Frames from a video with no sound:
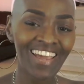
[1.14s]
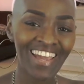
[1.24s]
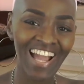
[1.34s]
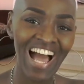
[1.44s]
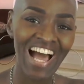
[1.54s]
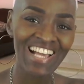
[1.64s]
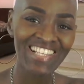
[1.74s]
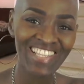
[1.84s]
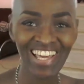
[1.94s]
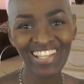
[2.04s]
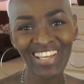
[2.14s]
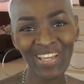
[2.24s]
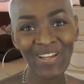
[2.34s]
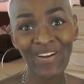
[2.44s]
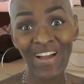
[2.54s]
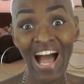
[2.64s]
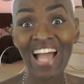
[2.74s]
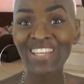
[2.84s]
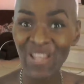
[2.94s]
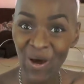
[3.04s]
Hey guys, Kellie here.
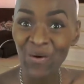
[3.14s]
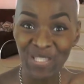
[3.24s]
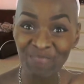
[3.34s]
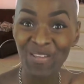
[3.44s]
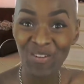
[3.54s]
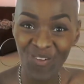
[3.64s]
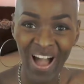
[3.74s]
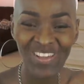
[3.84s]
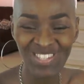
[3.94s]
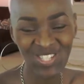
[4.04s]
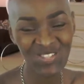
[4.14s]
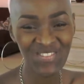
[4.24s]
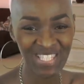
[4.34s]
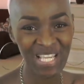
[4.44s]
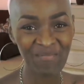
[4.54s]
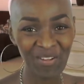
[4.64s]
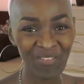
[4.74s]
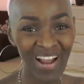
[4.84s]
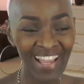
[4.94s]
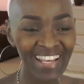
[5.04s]
I know it's been a while since you've seen me,
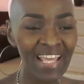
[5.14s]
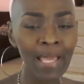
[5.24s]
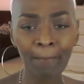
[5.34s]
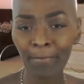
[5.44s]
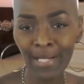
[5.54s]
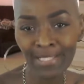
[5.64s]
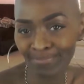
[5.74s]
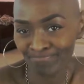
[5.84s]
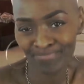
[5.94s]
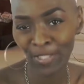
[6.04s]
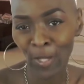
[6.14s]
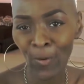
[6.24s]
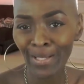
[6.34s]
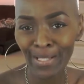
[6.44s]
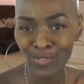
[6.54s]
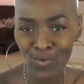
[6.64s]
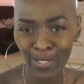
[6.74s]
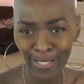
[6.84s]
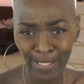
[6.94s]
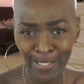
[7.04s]
right? But, you know, it is what
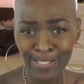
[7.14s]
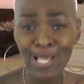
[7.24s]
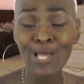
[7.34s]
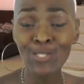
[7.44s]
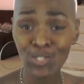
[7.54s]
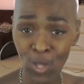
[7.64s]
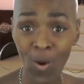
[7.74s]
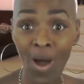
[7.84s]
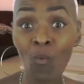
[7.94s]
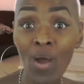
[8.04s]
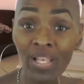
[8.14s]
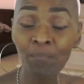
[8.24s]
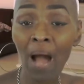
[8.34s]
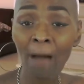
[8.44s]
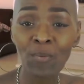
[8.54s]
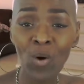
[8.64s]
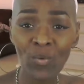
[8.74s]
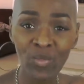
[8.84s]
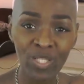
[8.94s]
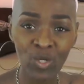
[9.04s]
it is. So I wanted to pop on
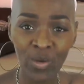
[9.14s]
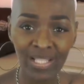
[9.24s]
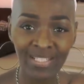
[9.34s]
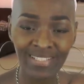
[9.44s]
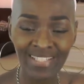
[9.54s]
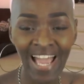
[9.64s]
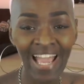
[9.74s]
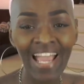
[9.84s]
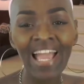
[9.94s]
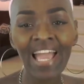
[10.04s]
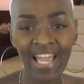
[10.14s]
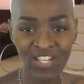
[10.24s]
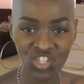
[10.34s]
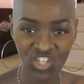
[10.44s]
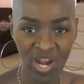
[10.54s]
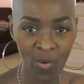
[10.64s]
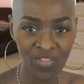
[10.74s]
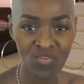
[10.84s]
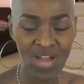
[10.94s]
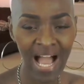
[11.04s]
really quickly today and share with
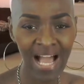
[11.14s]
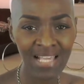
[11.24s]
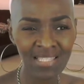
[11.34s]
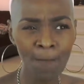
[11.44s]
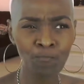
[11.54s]
you guys